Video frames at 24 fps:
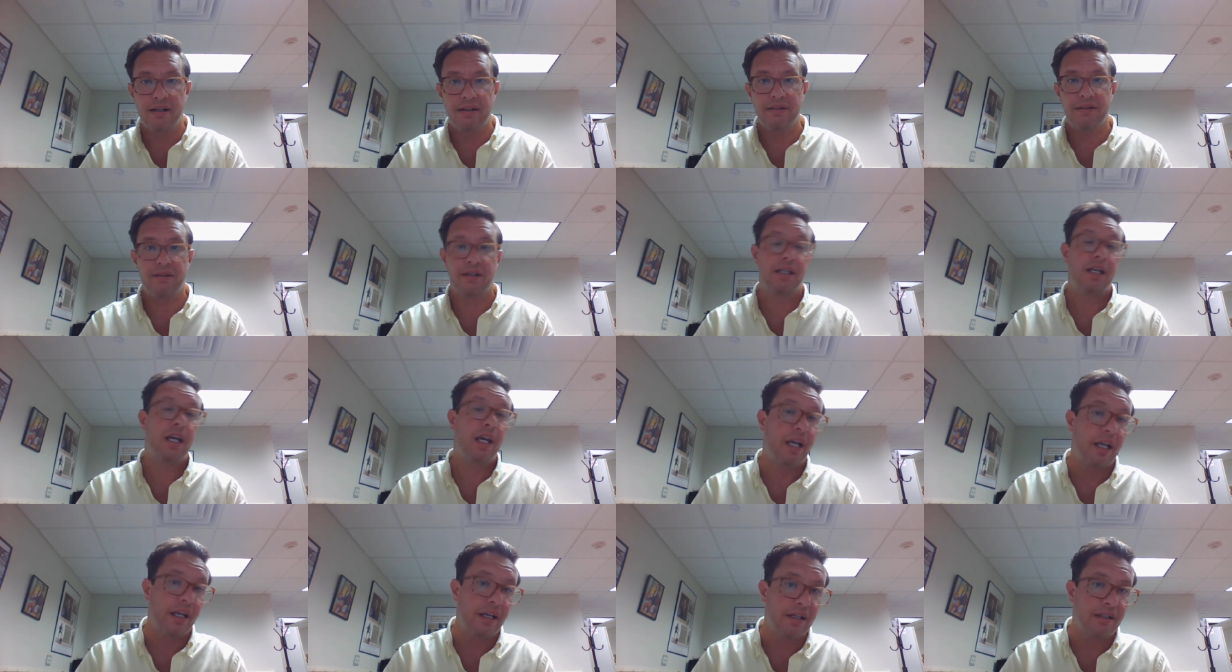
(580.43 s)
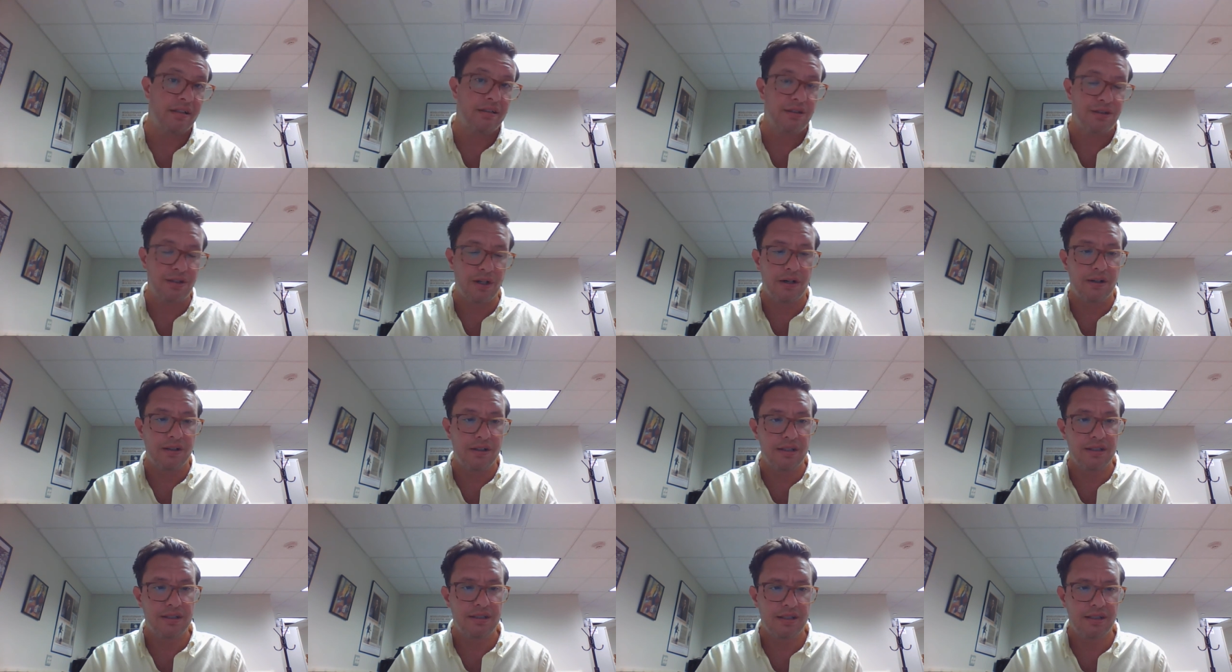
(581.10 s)
the King,
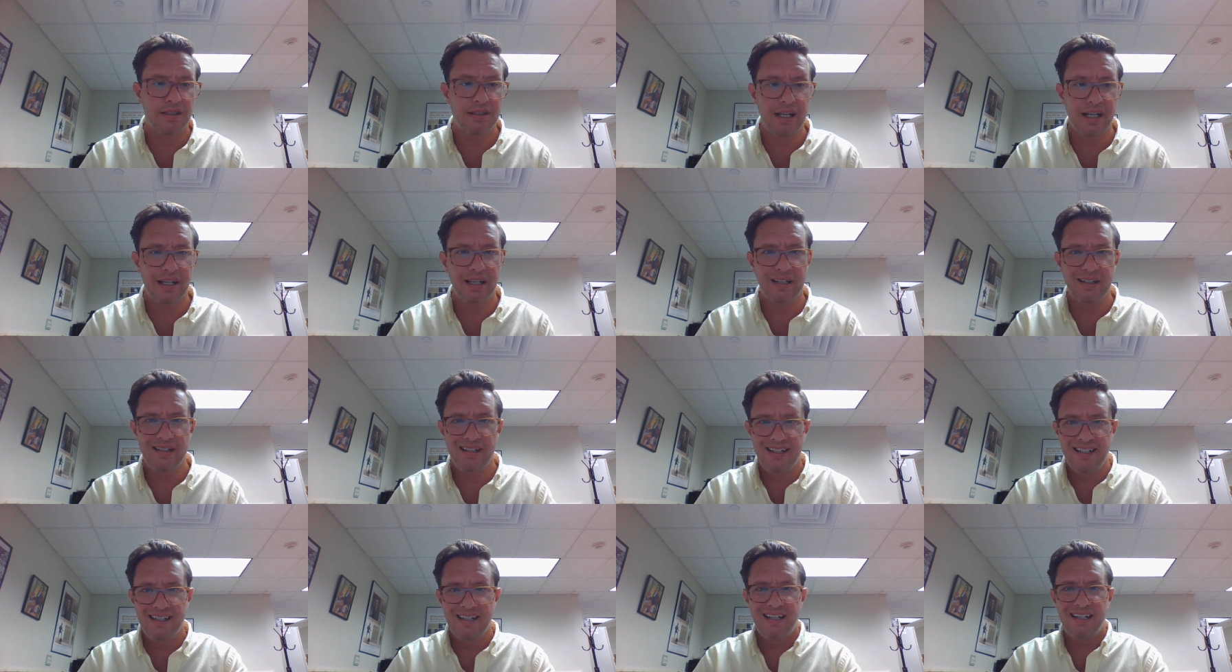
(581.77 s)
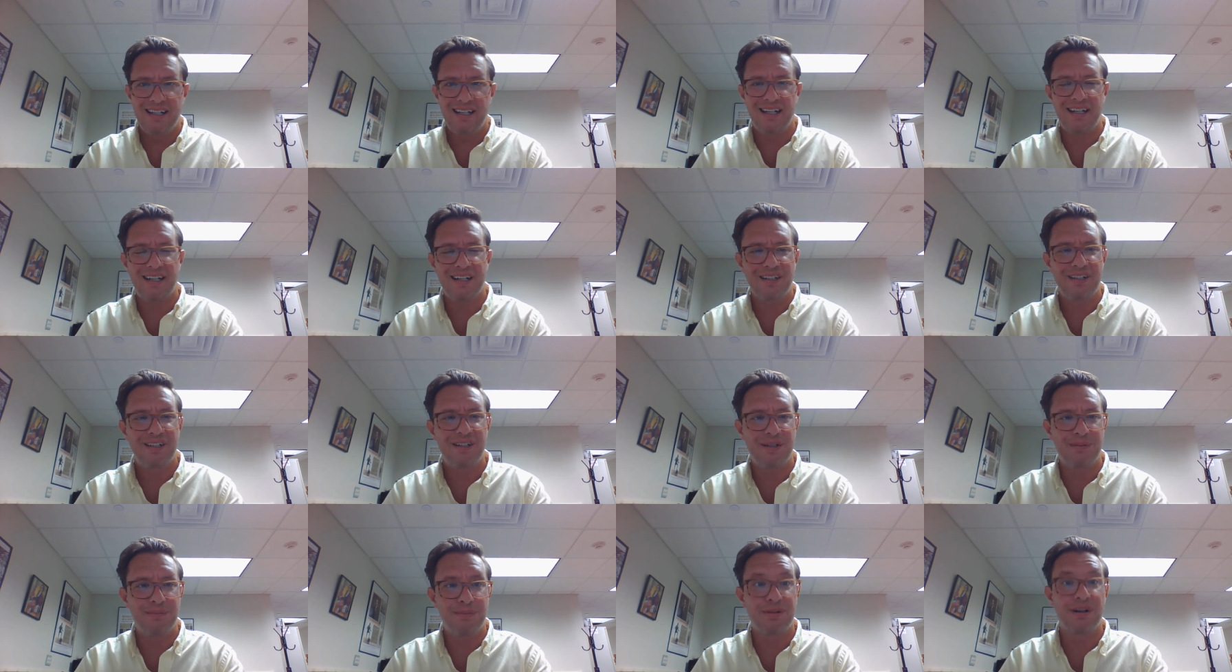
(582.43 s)
Charles II, could